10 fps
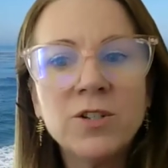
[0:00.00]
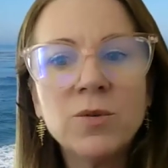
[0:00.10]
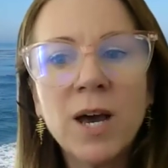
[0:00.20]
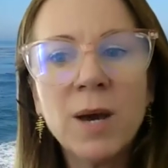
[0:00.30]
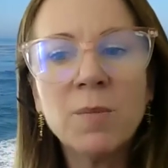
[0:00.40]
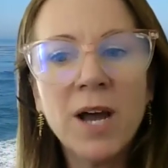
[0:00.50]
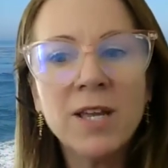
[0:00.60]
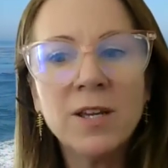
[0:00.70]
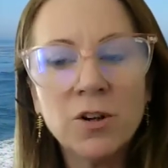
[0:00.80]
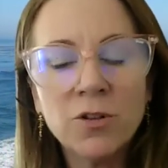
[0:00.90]
they do that
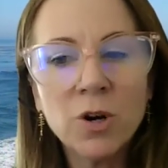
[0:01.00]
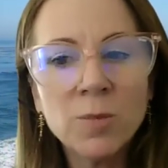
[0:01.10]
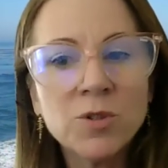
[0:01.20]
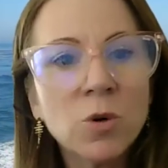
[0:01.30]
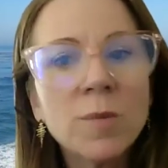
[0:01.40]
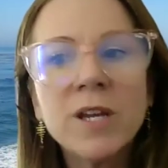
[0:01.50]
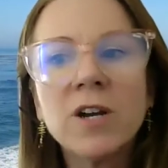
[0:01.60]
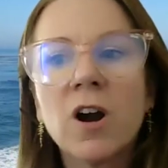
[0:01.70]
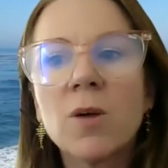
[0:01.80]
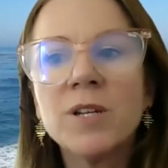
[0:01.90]
by, they're
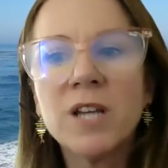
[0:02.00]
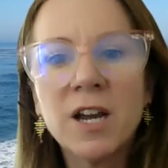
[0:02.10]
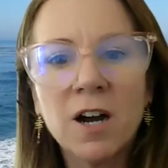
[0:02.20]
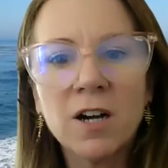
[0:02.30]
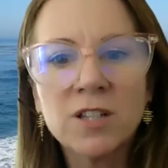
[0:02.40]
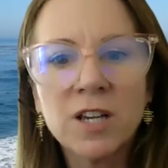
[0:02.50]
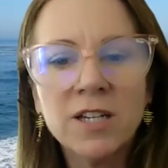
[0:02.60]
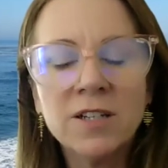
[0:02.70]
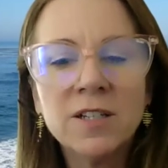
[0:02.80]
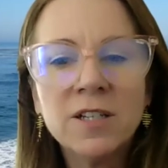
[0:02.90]
absorbing carbon
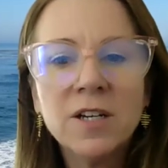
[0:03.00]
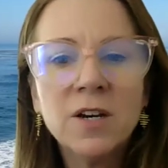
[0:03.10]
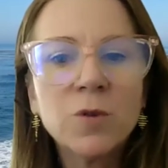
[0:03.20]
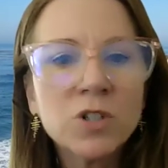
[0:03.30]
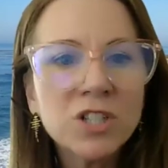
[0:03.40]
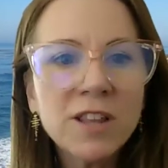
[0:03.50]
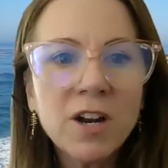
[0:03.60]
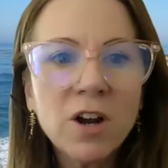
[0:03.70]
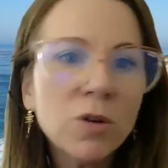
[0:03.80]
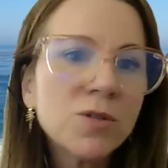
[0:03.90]
dioxide. Unfortunately,
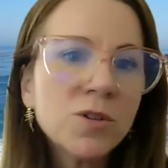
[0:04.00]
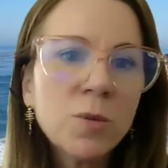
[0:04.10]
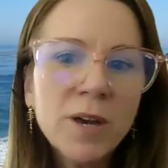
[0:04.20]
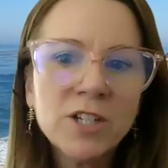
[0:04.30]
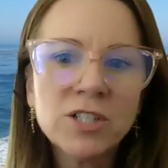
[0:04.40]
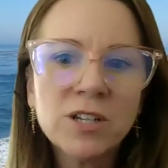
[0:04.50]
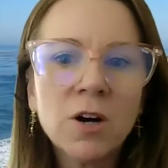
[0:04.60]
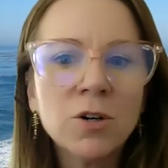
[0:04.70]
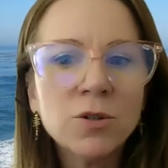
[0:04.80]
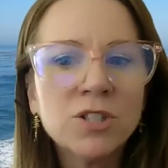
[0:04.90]
that also makes
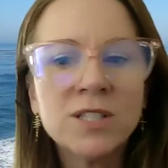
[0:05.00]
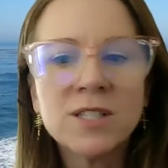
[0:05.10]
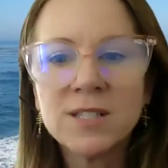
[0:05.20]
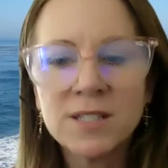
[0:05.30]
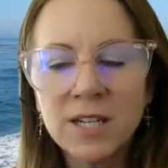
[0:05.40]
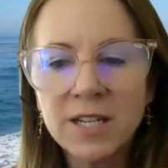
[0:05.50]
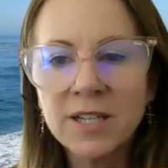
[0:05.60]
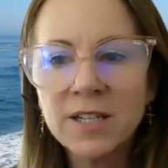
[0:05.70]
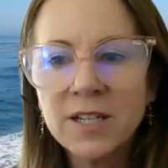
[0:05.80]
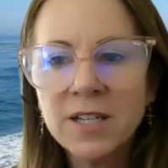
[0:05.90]
our oceans
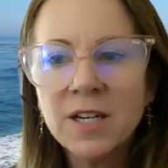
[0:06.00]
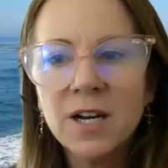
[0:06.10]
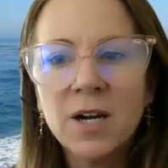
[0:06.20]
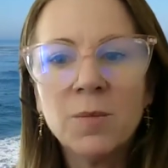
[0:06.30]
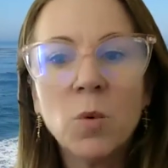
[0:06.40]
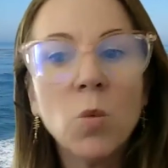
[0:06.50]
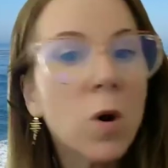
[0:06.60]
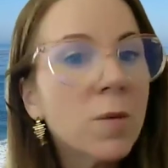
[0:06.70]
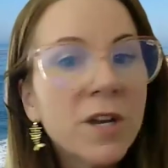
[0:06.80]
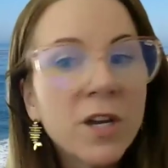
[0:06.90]
acidic.
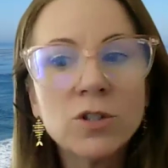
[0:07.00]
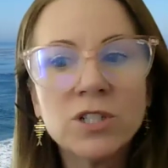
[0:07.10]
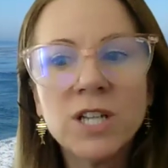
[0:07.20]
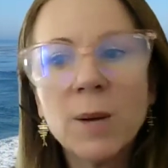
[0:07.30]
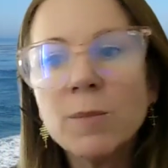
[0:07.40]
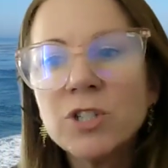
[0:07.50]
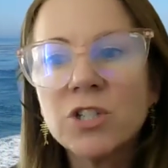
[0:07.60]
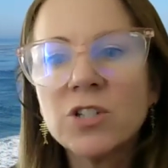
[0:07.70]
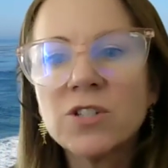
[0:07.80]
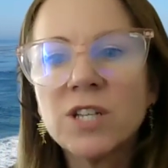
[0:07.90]
Warming ocean
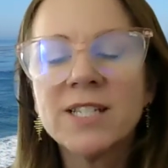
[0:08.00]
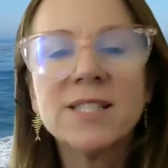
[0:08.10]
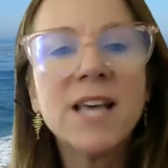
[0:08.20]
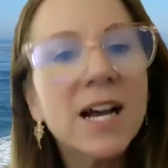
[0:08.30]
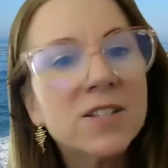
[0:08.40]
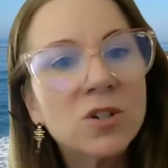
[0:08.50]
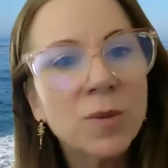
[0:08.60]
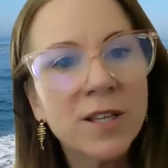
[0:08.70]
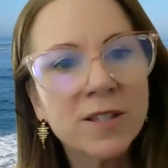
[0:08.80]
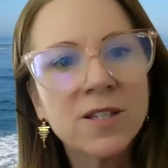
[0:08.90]
temperatures
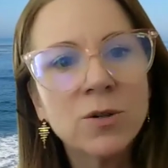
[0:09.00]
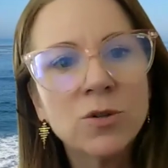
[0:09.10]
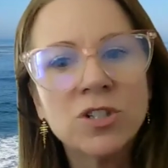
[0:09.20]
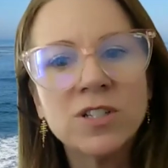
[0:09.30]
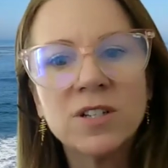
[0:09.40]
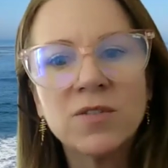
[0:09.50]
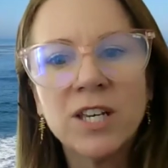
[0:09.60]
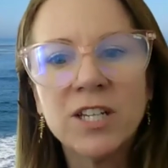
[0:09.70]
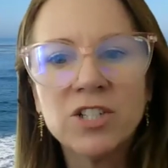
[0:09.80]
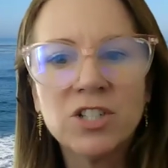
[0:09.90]
exacerbate this ocean
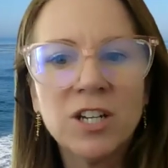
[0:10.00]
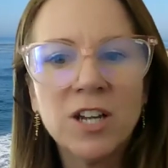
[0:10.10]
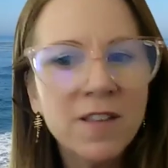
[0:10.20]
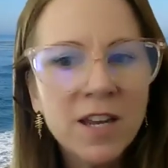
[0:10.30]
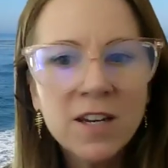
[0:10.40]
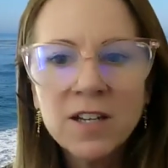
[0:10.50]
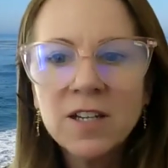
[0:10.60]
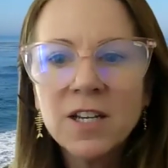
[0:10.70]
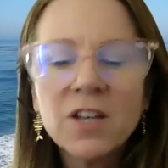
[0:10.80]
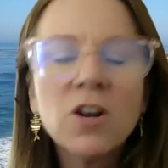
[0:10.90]
acidification and then
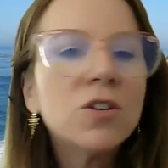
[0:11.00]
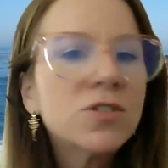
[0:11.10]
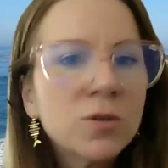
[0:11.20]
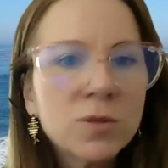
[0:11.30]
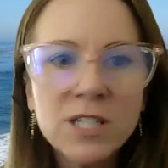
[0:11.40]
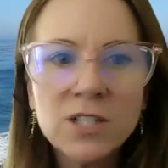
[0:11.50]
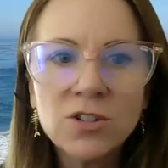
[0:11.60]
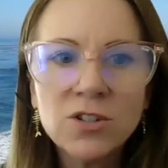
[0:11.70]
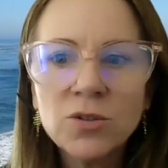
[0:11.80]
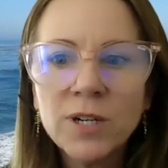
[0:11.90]
can also
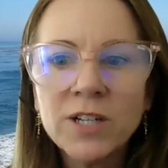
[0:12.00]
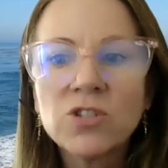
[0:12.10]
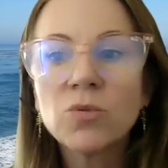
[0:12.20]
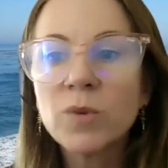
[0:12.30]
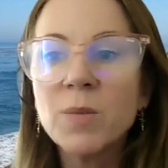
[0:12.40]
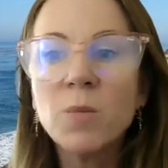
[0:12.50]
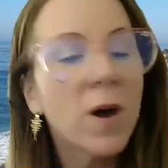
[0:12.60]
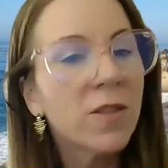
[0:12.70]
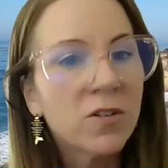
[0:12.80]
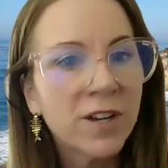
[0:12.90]
lead to
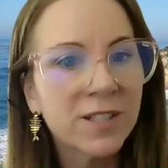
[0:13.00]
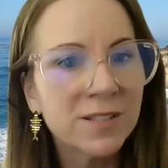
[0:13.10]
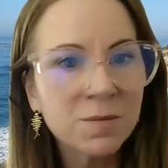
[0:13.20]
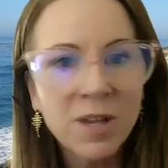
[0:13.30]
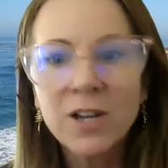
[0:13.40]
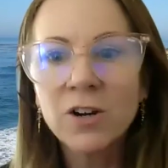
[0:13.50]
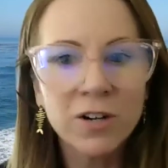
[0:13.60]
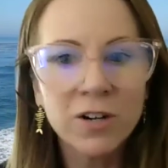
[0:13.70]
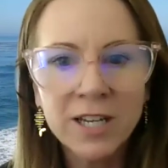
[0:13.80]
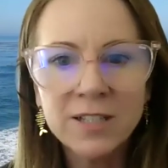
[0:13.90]
extreme weather events like
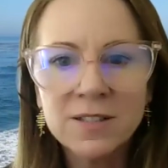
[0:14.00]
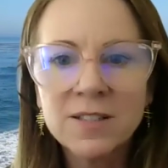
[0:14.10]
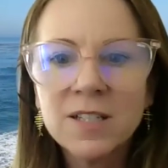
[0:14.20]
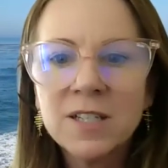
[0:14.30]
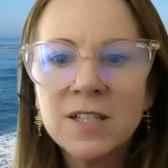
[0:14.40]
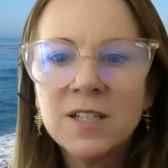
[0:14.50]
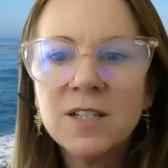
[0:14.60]
hurricanes.